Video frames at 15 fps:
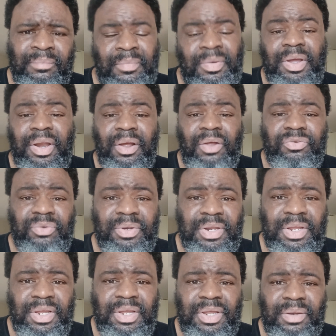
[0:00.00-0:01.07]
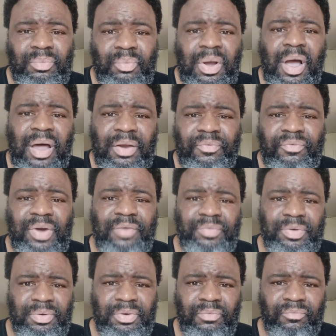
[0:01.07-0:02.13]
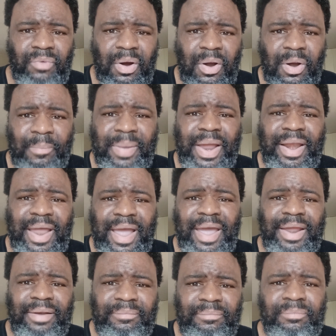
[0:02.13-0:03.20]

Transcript: Because they also did Wakanda Forever wrong by not